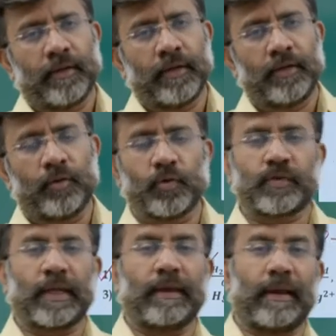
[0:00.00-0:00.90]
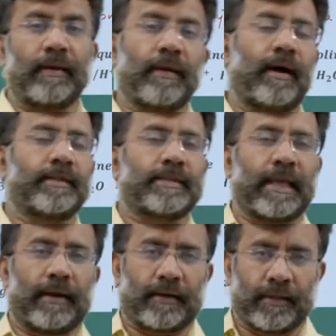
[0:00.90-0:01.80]
Using Lindlar's
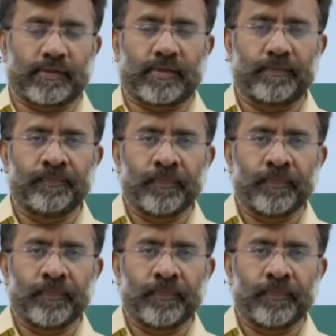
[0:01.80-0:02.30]
catalyst,